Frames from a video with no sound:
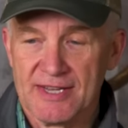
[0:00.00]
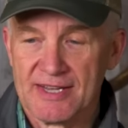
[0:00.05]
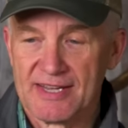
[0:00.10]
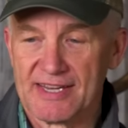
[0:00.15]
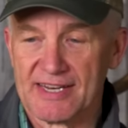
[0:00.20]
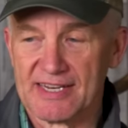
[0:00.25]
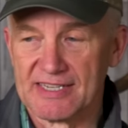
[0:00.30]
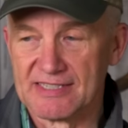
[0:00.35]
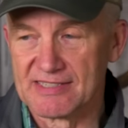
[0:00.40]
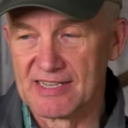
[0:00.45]

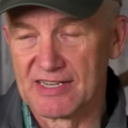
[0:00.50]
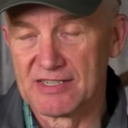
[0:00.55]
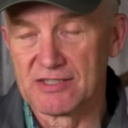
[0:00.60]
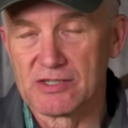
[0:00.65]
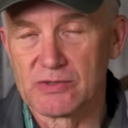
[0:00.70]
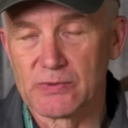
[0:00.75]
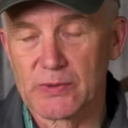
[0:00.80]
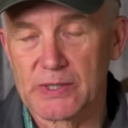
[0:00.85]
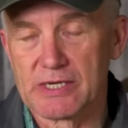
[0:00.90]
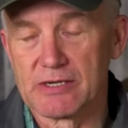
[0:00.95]
and as
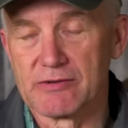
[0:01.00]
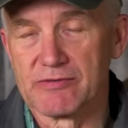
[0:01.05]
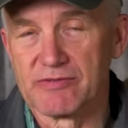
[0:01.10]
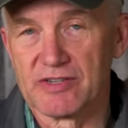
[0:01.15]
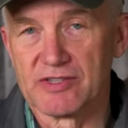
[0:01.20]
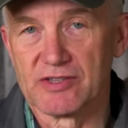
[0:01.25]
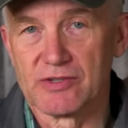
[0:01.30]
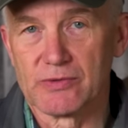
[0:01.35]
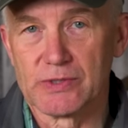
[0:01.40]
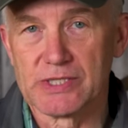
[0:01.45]
hunters, we got to
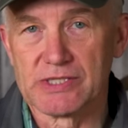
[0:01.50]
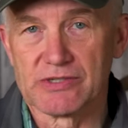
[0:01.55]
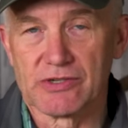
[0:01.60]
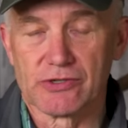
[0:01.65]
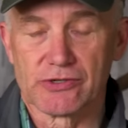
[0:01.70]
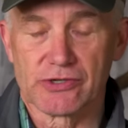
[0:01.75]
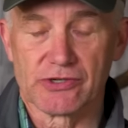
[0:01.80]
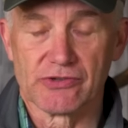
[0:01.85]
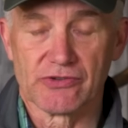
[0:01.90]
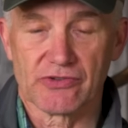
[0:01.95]
fund the
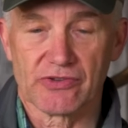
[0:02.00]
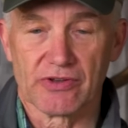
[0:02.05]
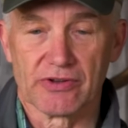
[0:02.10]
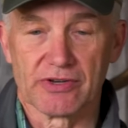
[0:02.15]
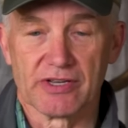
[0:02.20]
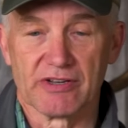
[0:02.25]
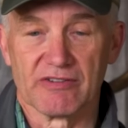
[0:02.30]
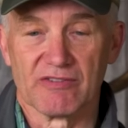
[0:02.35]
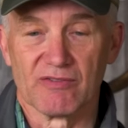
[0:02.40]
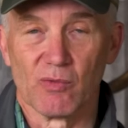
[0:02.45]
research and
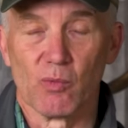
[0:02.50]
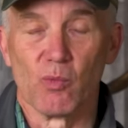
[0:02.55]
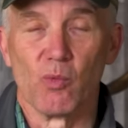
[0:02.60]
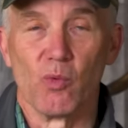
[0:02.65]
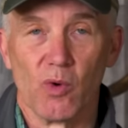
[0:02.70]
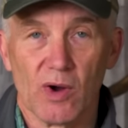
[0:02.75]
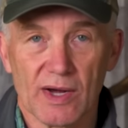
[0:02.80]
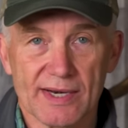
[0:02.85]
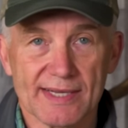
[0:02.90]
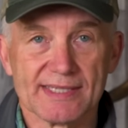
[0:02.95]
study of
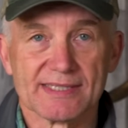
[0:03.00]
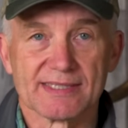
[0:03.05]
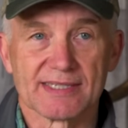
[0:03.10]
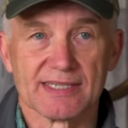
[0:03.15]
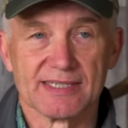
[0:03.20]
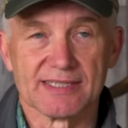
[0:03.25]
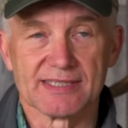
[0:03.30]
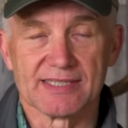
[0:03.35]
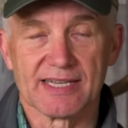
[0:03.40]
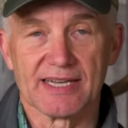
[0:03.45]
what it's
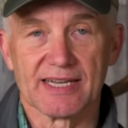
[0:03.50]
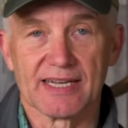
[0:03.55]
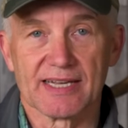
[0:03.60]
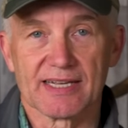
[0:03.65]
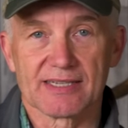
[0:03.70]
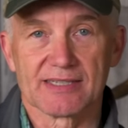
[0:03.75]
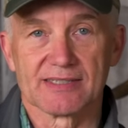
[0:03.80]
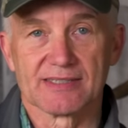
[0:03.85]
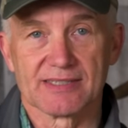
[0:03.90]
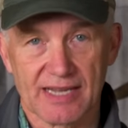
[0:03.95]
going to
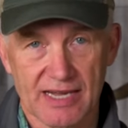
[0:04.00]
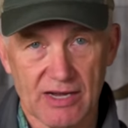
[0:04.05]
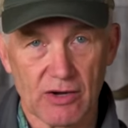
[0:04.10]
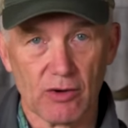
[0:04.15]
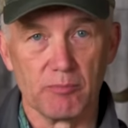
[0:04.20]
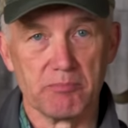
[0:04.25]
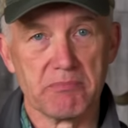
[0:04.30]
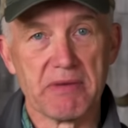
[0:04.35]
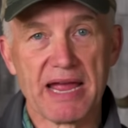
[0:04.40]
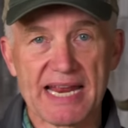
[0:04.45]
take to
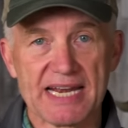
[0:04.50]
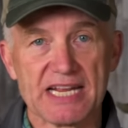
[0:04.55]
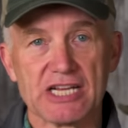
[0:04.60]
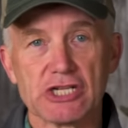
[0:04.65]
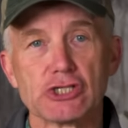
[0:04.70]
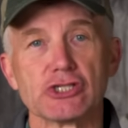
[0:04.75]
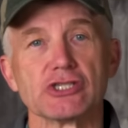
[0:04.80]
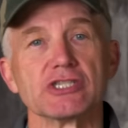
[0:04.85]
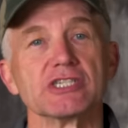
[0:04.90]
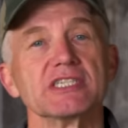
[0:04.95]
help
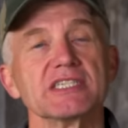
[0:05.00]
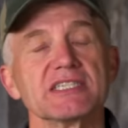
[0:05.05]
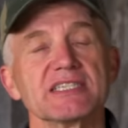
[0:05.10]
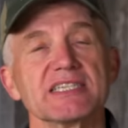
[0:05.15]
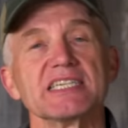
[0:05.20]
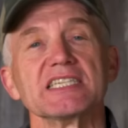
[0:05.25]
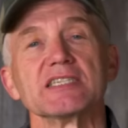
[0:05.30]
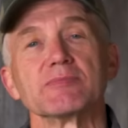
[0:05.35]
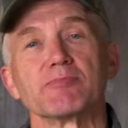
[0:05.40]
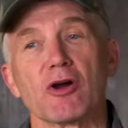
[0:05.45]
manage the
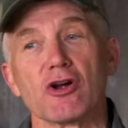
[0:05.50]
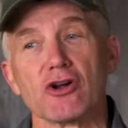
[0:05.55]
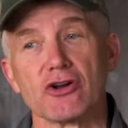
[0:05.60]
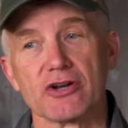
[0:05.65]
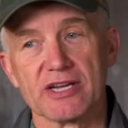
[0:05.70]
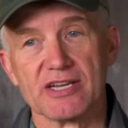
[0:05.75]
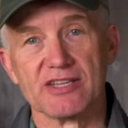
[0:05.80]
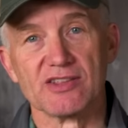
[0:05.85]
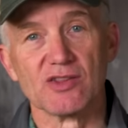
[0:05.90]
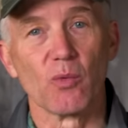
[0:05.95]
disease
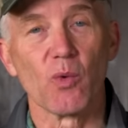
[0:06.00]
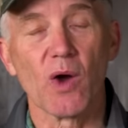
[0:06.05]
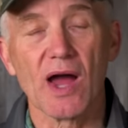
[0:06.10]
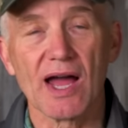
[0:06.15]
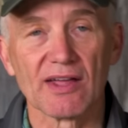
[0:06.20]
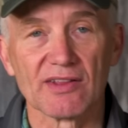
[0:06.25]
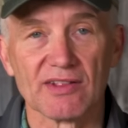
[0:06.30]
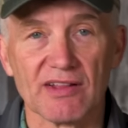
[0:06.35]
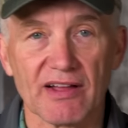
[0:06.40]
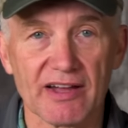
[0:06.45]
part in the
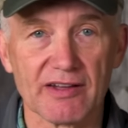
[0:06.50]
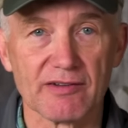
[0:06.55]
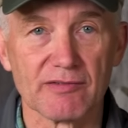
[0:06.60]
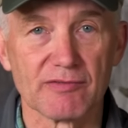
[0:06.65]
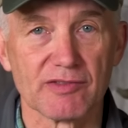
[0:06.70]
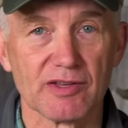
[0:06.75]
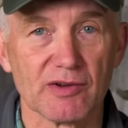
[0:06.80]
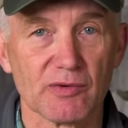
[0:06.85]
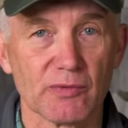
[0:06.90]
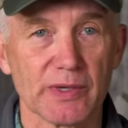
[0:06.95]
wildlife
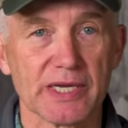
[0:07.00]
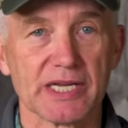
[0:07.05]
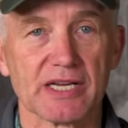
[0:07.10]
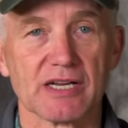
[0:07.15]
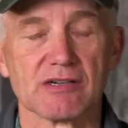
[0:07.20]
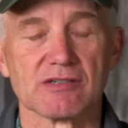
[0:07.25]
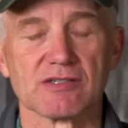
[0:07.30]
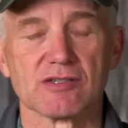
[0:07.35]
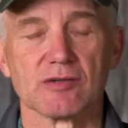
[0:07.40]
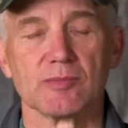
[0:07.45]
that we
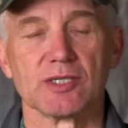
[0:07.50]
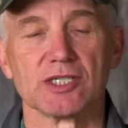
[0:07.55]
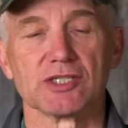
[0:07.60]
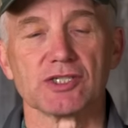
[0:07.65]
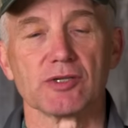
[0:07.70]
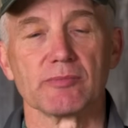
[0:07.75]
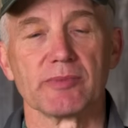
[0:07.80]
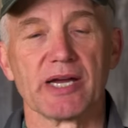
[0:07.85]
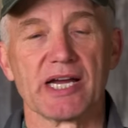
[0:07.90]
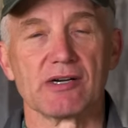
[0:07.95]
care so
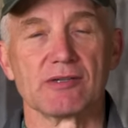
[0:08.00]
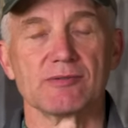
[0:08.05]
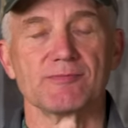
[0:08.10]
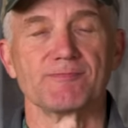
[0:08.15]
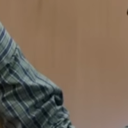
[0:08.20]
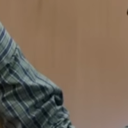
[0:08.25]
much about.